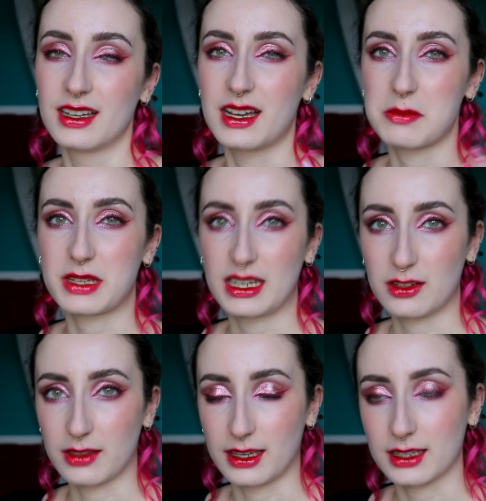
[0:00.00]
I'm
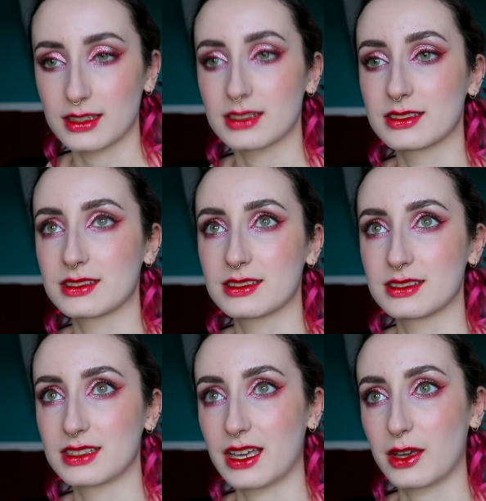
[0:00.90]
kind of like,
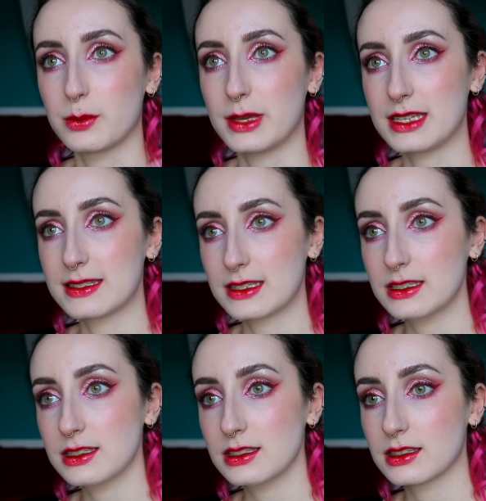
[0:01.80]
they're
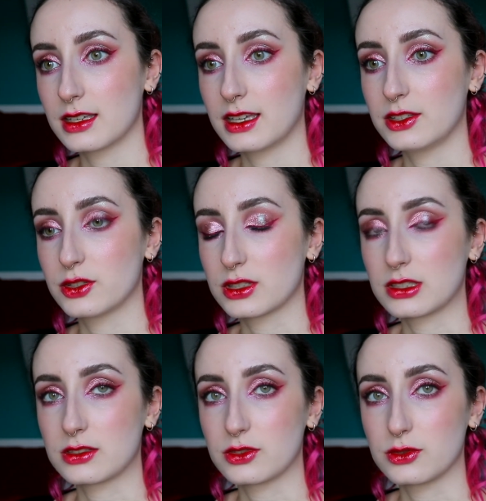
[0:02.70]
amazing and you
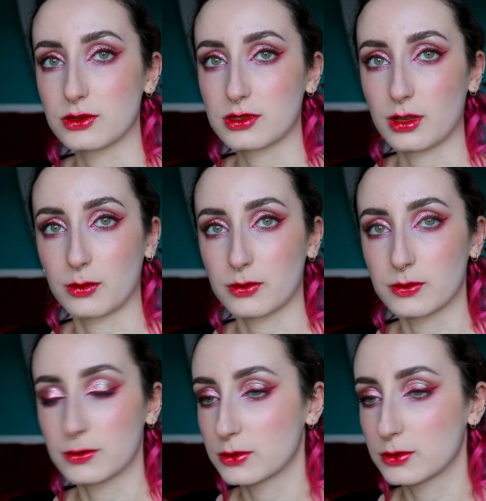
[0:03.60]
can do some